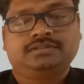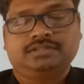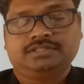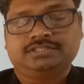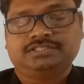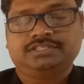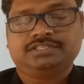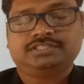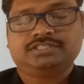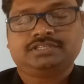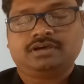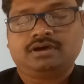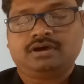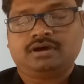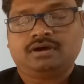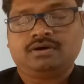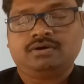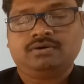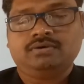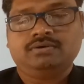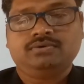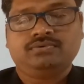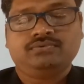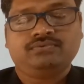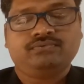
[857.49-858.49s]
this is
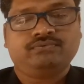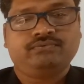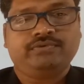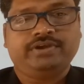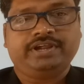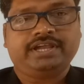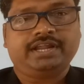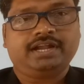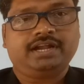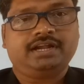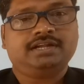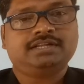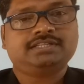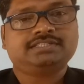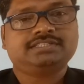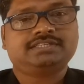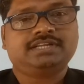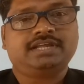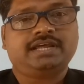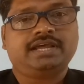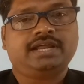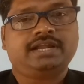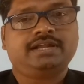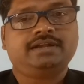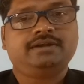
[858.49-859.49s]
how we can
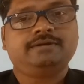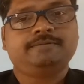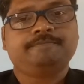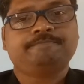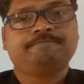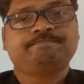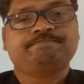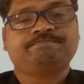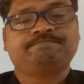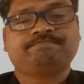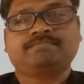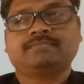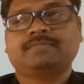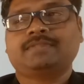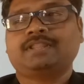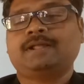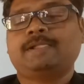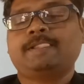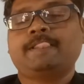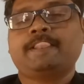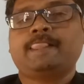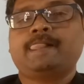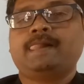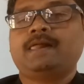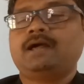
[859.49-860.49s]
understand
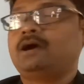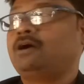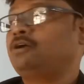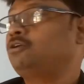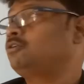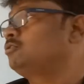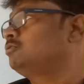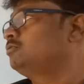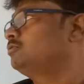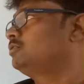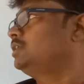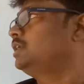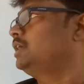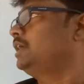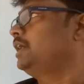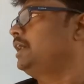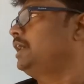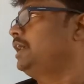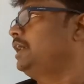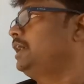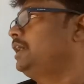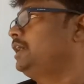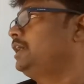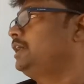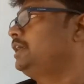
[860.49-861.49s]
how the
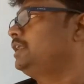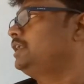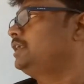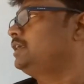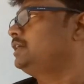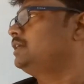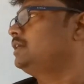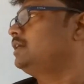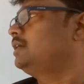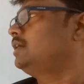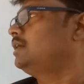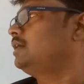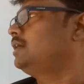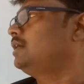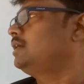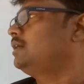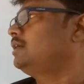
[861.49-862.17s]
air